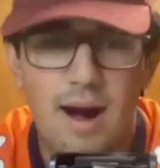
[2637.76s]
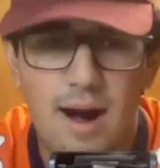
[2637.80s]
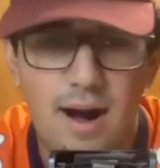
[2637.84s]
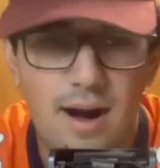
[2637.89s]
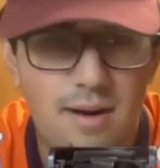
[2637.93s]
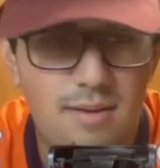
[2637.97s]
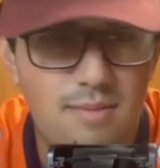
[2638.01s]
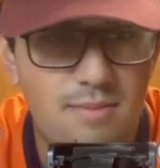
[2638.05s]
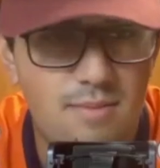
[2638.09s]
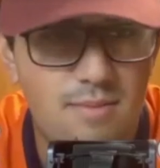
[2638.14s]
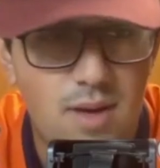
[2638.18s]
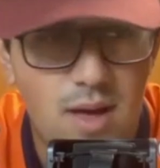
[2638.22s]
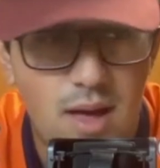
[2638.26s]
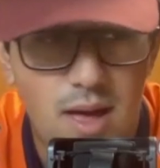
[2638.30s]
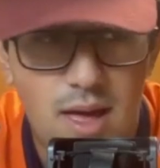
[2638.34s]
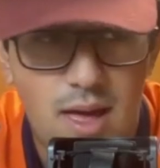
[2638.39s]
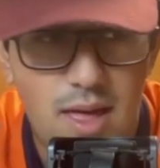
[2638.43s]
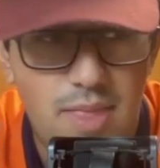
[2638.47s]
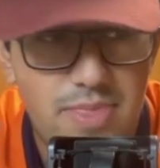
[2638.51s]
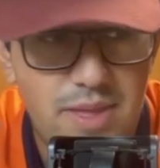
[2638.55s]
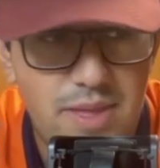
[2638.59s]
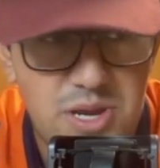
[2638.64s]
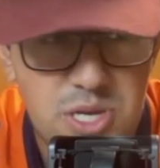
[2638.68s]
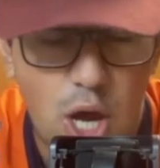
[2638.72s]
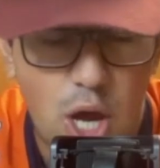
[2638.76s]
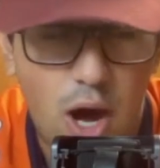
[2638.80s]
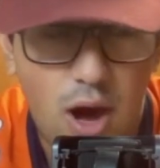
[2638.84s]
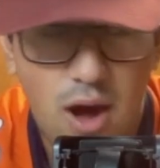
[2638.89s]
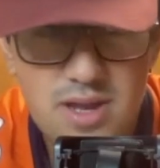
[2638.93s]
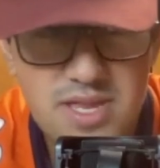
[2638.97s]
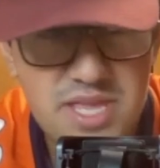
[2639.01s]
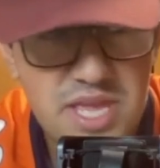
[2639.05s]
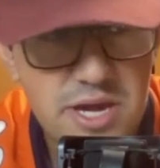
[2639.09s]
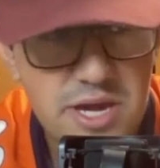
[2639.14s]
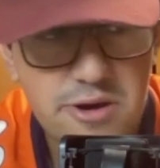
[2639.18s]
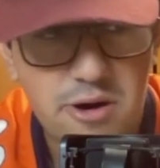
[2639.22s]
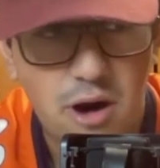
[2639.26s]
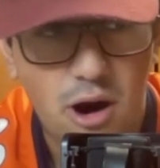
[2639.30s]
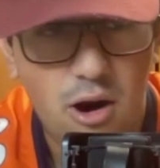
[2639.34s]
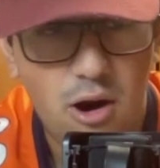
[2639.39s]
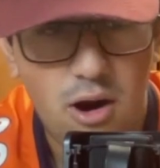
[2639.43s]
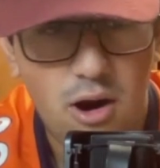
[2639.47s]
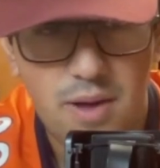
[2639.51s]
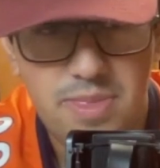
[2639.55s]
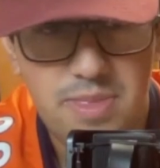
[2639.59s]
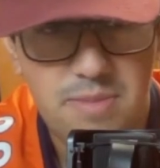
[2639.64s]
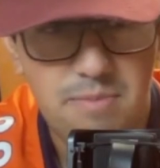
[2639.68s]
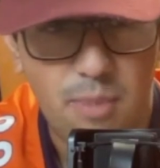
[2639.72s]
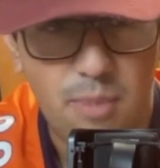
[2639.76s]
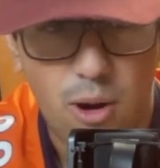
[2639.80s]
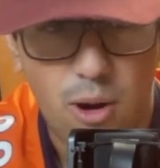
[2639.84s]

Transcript: Um the taunting call on